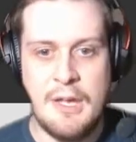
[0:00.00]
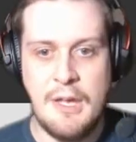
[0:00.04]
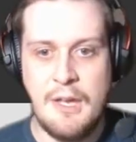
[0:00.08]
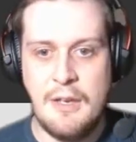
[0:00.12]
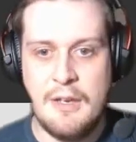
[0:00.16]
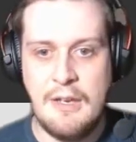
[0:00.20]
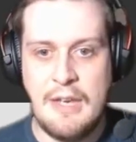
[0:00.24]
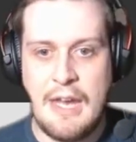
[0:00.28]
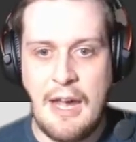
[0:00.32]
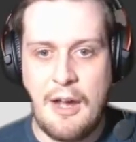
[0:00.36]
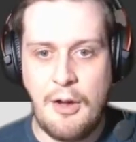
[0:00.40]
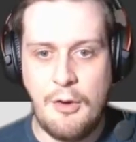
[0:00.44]

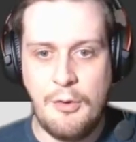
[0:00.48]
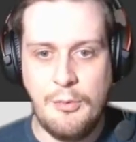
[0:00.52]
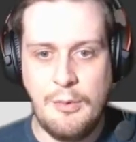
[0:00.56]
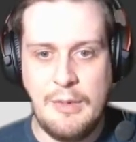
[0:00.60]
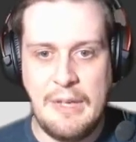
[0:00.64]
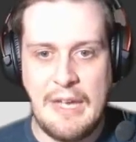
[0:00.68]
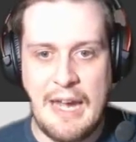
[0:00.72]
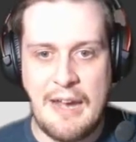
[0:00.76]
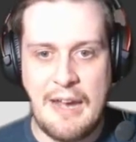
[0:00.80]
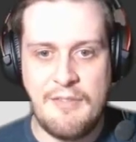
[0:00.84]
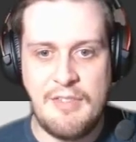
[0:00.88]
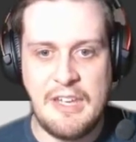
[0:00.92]
Now
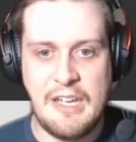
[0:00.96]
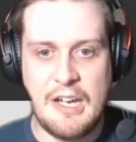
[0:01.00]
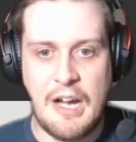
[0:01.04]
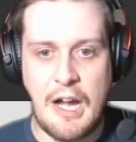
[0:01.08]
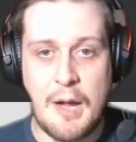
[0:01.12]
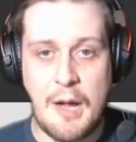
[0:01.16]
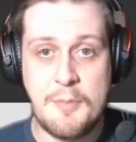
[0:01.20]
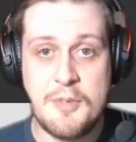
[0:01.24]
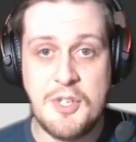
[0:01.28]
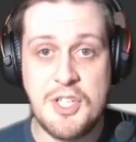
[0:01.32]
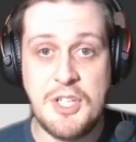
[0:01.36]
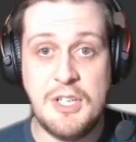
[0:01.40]
we have the
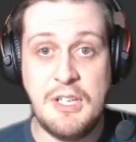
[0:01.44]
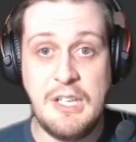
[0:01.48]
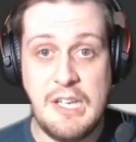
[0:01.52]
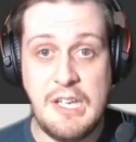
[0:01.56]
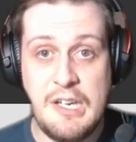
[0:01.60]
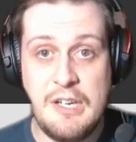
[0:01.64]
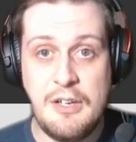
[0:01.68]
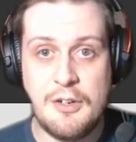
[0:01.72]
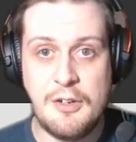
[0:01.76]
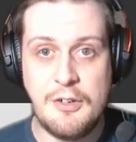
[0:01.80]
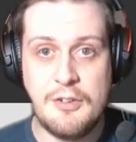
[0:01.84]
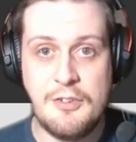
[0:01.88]
option
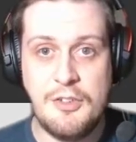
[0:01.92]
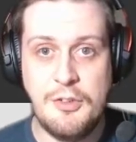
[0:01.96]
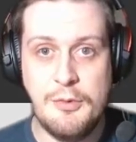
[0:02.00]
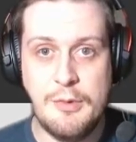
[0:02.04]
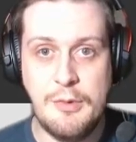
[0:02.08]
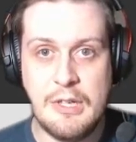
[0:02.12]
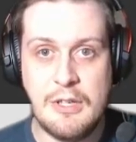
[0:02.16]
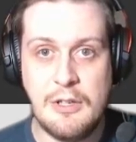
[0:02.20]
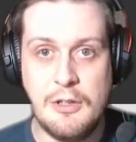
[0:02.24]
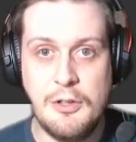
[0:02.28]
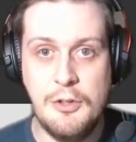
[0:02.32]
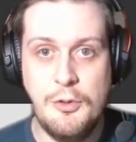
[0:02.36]
here to
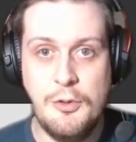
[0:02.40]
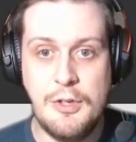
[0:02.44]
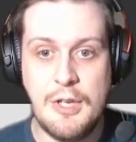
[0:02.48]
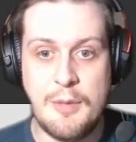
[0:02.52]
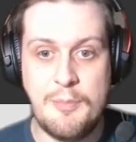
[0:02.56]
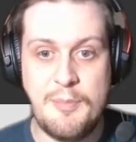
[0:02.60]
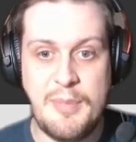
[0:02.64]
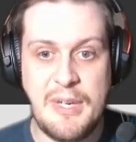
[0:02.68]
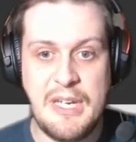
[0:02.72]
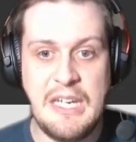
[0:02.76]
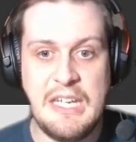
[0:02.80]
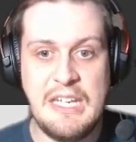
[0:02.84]
include a
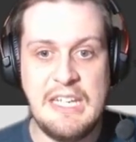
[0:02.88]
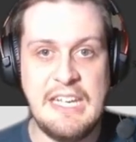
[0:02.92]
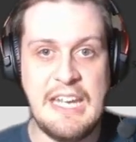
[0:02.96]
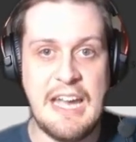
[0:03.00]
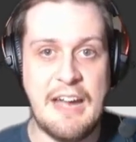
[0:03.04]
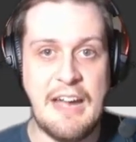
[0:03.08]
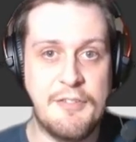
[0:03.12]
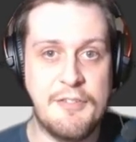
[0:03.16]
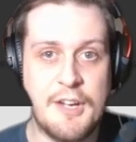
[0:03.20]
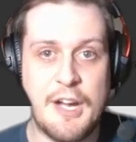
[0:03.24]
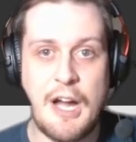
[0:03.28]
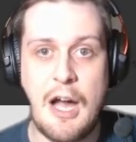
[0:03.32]

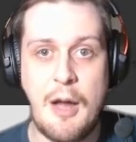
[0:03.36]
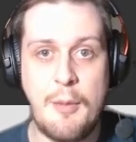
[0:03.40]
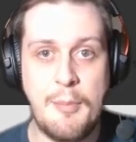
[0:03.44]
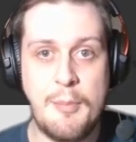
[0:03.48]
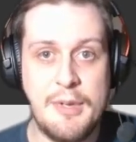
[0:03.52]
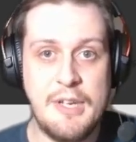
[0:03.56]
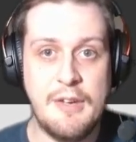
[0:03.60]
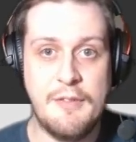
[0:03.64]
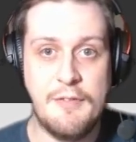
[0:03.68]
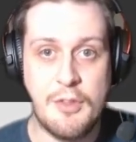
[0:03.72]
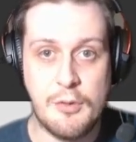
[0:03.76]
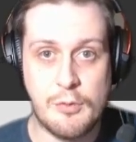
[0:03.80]
PDF
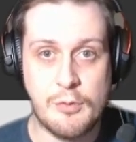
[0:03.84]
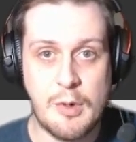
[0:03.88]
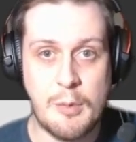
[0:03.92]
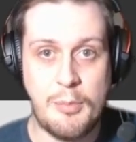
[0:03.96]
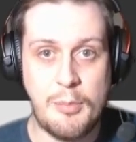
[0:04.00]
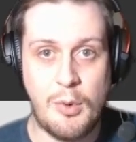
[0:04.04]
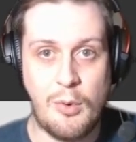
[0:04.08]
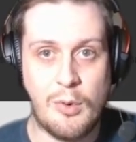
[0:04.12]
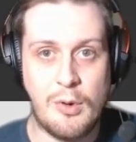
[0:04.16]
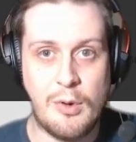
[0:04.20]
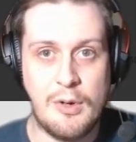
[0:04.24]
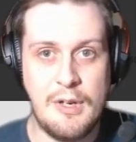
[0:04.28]
copy of the
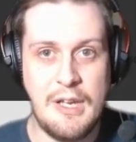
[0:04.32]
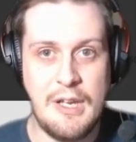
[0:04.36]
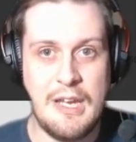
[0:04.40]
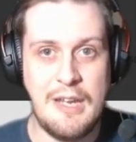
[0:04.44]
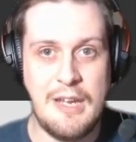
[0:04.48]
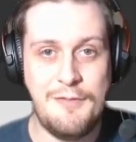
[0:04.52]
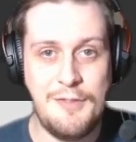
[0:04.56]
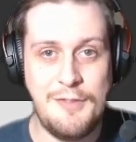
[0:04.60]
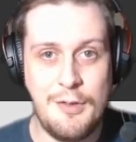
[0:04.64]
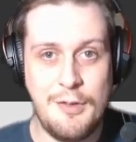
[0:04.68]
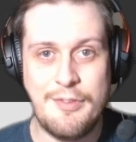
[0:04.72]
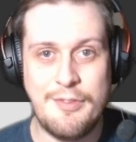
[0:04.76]
report
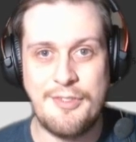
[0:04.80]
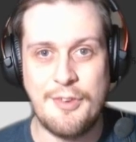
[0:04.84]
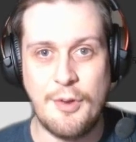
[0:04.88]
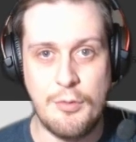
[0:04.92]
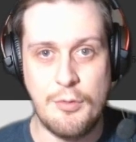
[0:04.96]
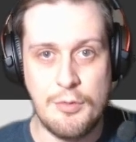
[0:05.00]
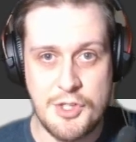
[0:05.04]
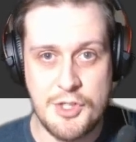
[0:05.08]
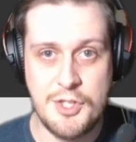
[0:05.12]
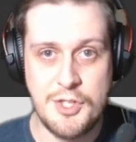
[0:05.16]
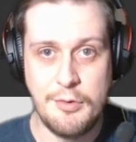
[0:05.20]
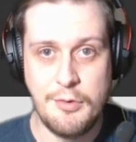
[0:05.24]
if you so
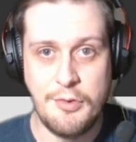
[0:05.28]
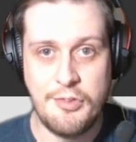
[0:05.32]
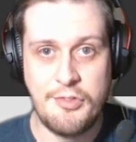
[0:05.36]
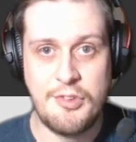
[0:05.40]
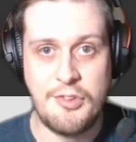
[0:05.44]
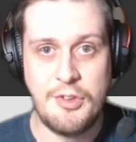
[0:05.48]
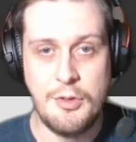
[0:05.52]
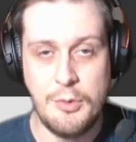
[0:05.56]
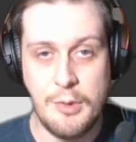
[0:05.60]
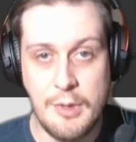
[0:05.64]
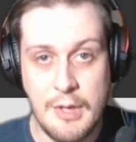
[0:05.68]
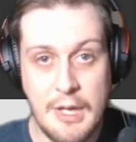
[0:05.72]
choose
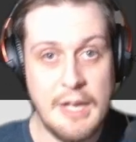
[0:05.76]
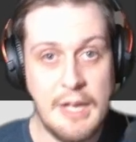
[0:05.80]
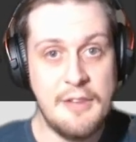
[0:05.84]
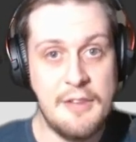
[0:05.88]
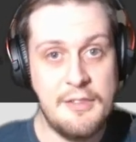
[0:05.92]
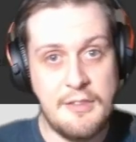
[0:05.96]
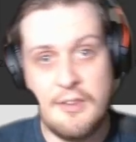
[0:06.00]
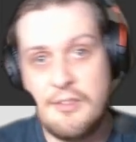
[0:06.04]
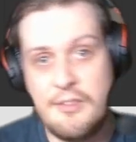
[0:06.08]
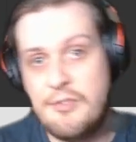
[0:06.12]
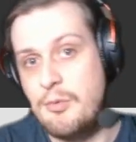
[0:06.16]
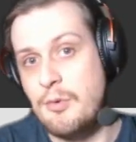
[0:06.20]
to.
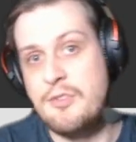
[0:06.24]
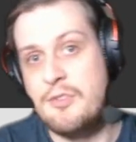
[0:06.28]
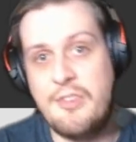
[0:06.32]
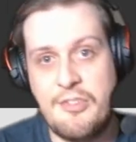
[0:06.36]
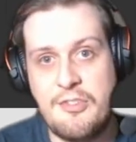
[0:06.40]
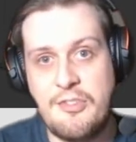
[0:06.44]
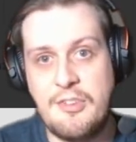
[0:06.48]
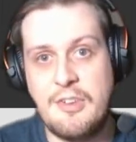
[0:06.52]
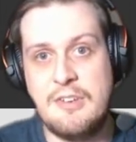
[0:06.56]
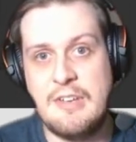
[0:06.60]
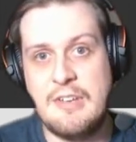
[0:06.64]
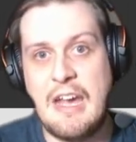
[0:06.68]
This will
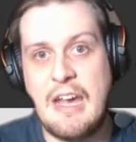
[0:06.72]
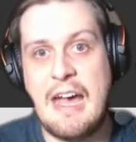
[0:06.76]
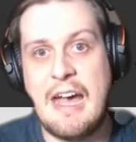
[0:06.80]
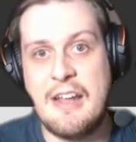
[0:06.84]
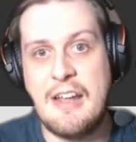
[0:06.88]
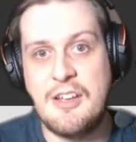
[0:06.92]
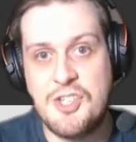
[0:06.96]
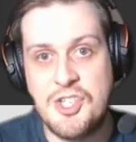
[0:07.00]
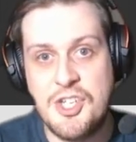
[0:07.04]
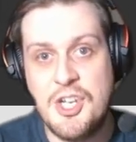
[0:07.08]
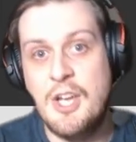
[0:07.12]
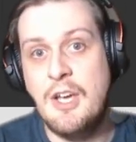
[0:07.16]
just
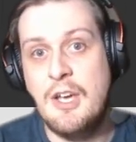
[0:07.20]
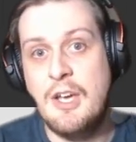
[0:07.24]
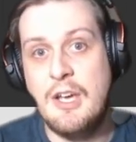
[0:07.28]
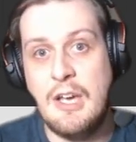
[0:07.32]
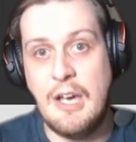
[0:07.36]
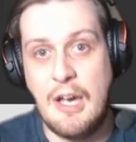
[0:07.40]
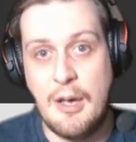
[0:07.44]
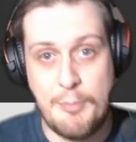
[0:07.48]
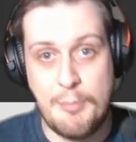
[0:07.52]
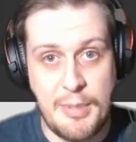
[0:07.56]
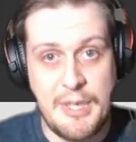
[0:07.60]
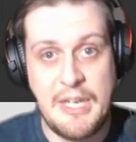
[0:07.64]
attach
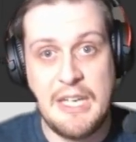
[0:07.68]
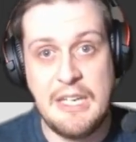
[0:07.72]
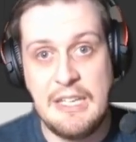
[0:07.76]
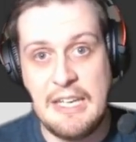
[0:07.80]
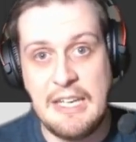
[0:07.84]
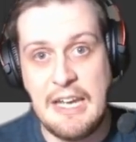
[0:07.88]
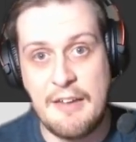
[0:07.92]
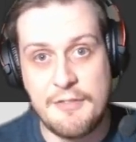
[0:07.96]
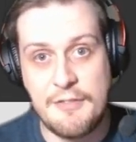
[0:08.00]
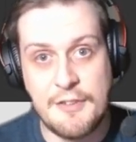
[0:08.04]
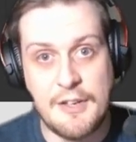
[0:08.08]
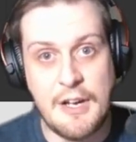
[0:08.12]
a
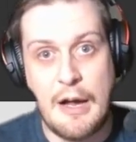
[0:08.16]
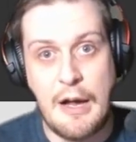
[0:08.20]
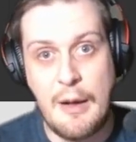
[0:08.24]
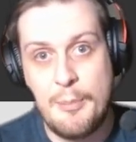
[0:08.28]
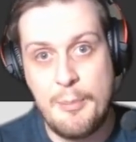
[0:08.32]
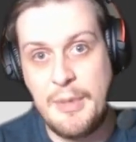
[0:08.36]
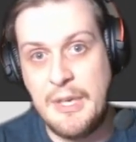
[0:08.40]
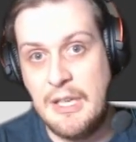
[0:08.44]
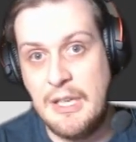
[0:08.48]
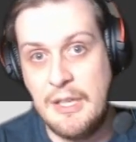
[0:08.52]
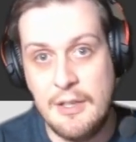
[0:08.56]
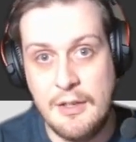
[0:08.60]
PDF
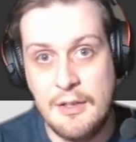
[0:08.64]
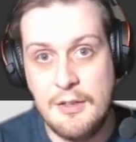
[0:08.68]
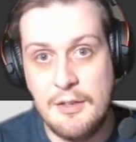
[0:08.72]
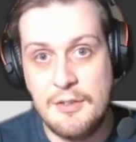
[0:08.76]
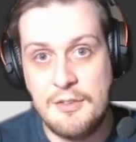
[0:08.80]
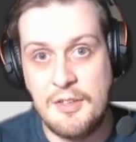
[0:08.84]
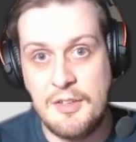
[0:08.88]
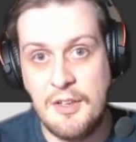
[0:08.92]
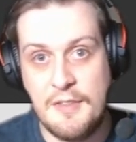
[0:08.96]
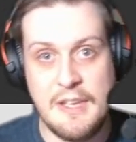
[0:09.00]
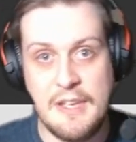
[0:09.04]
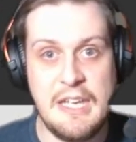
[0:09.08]
copy
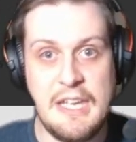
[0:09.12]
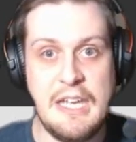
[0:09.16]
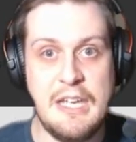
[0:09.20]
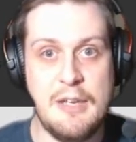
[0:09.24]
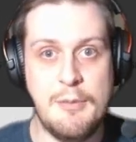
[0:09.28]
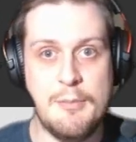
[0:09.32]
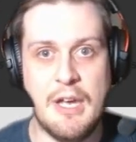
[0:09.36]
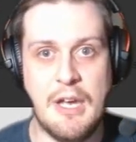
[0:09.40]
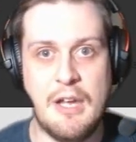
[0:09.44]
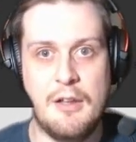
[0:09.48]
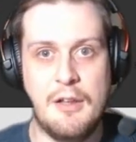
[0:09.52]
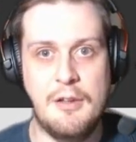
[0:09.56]
to the
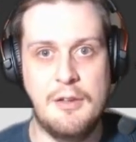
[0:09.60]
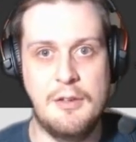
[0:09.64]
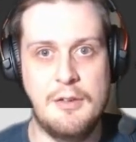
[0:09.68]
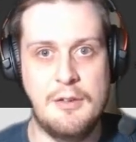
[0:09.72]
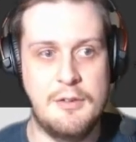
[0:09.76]
email.